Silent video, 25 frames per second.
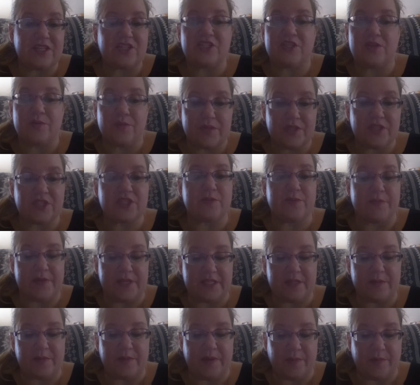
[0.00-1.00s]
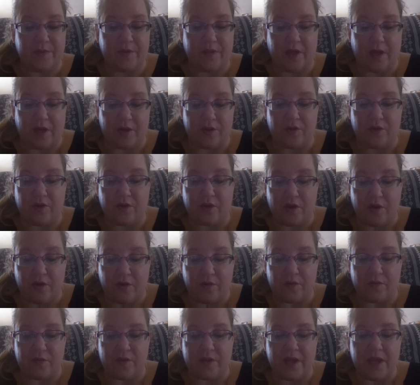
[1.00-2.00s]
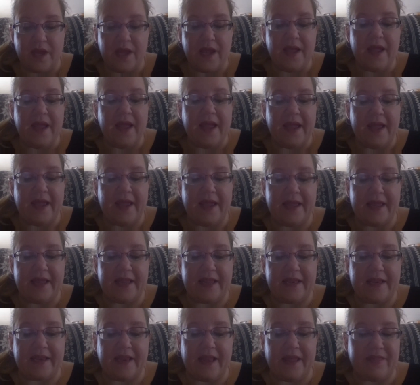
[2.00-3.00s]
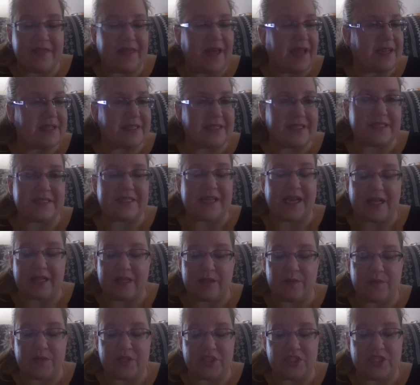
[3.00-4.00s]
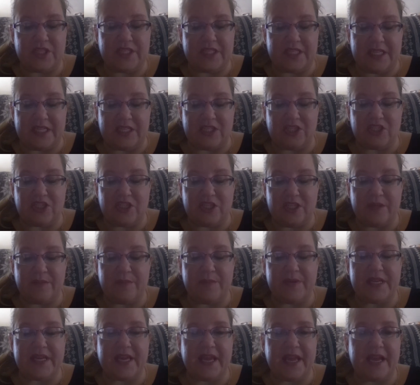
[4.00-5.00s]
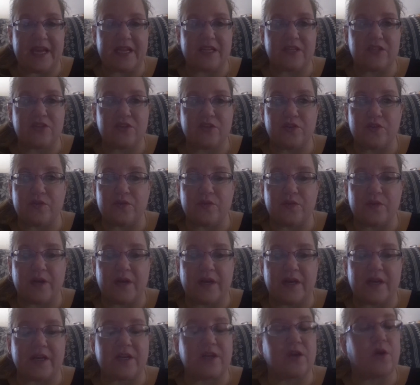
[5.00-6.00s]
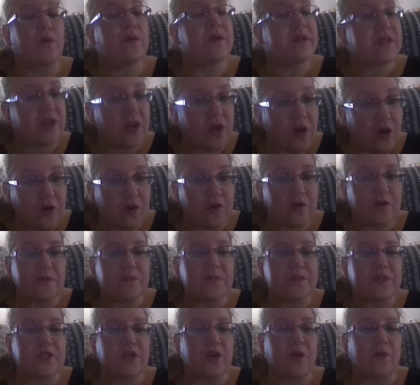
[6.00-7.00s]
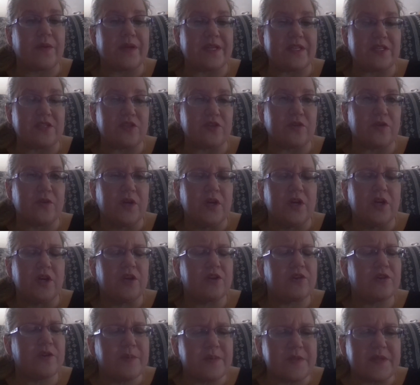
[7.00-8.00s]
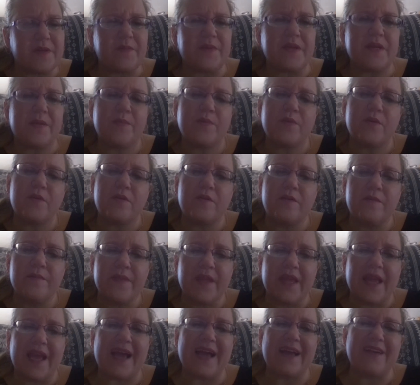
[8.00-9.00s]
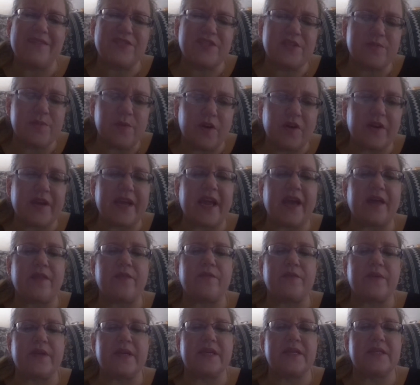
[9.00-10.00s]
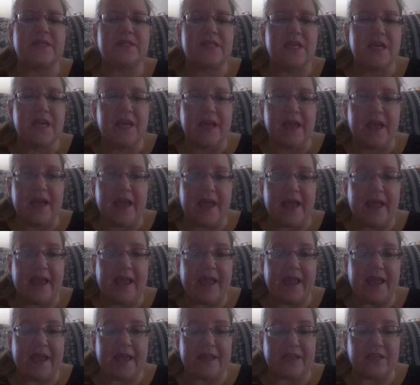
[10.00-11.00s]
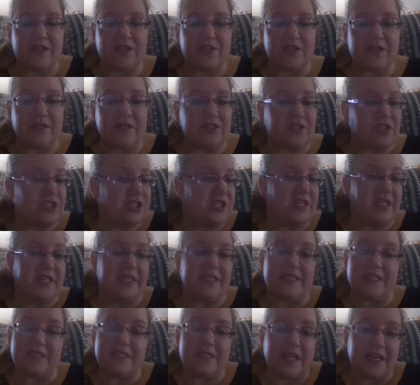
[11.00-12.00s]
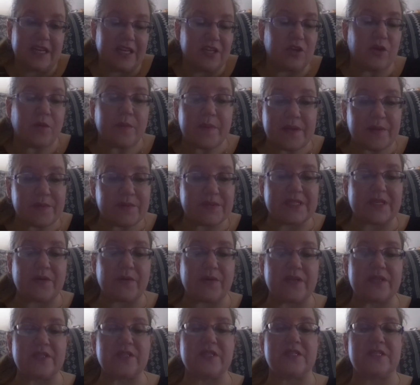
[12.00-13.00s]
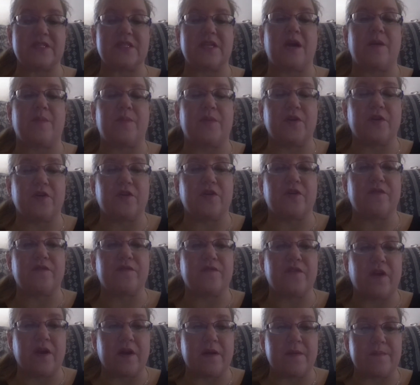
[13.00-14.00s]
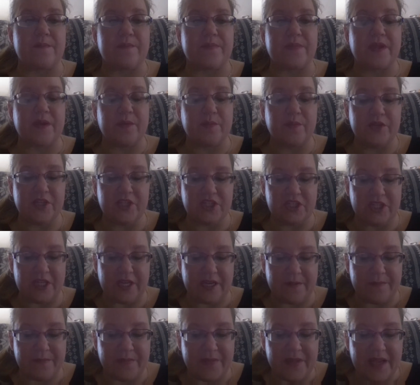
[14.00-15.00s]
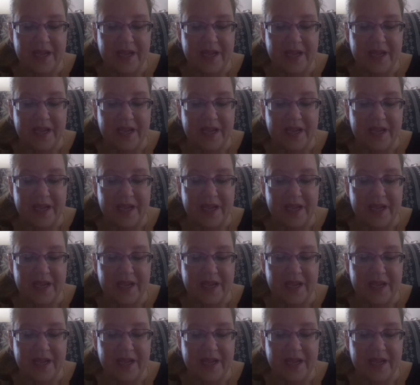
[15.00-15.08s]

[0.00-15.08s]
that she would just speak to people on her own. And that is exactly what she did. She began to go into homes, go into groups of people, have small gatherings, and she decided nobody was going to stop her from preaching.